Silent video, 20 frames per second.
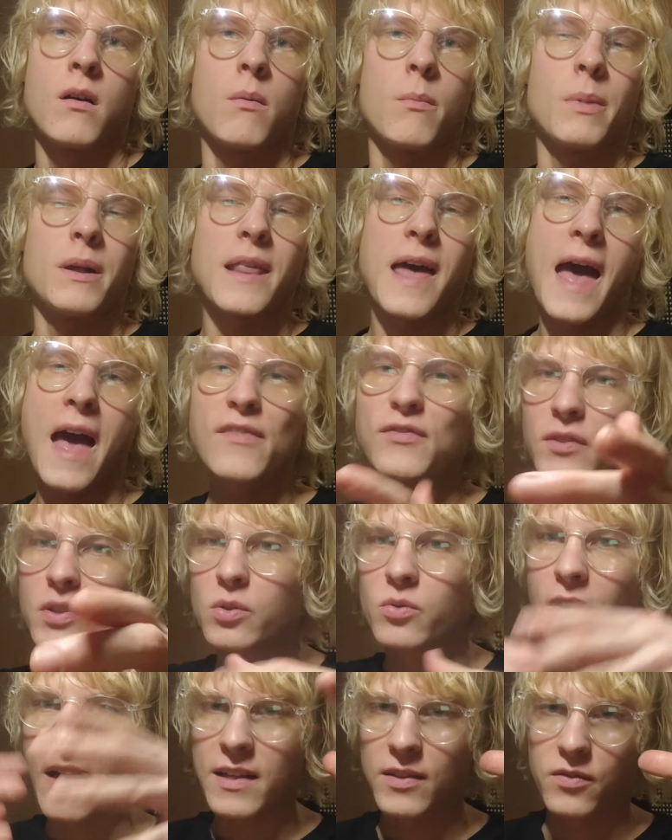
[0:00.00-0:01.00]
But
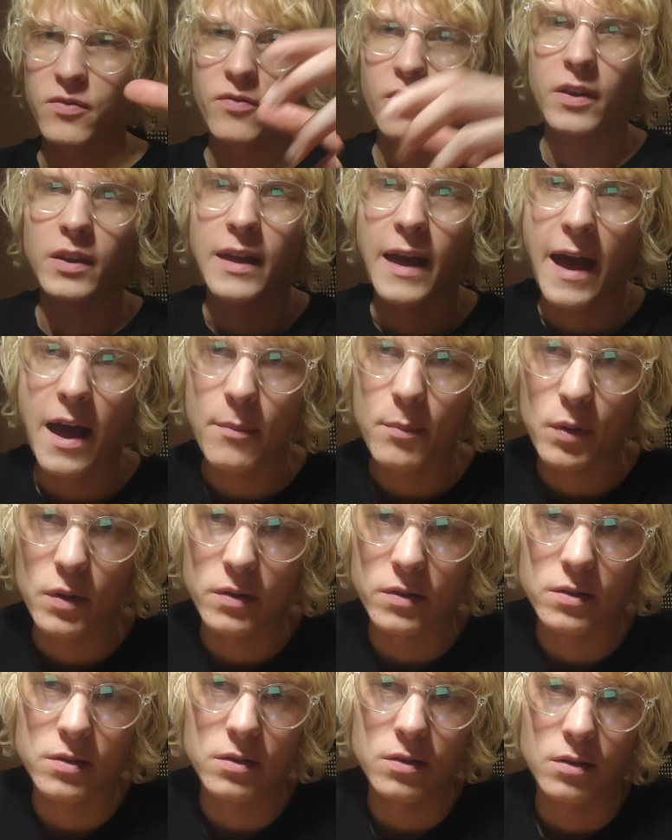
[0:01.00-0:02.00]
after that thing
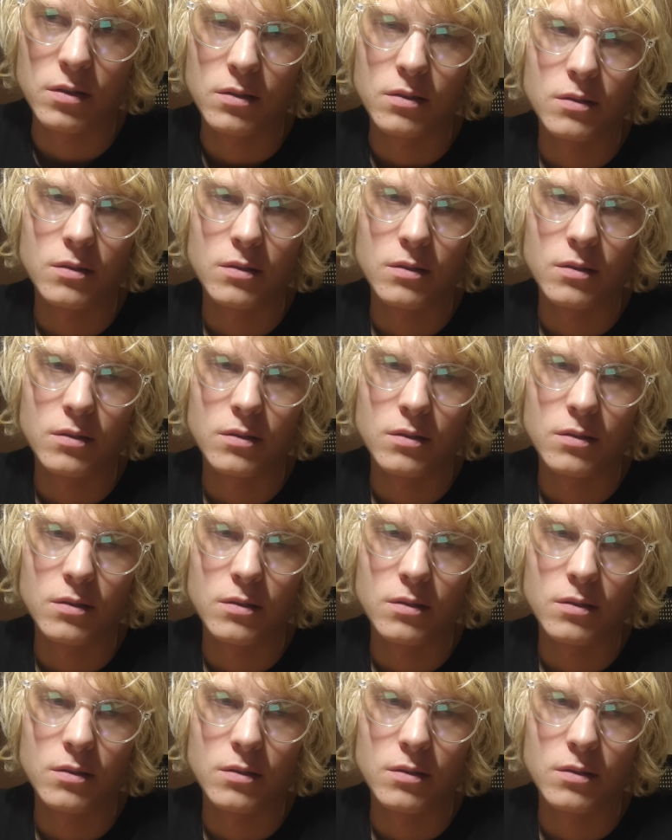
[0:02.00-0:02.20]
happens,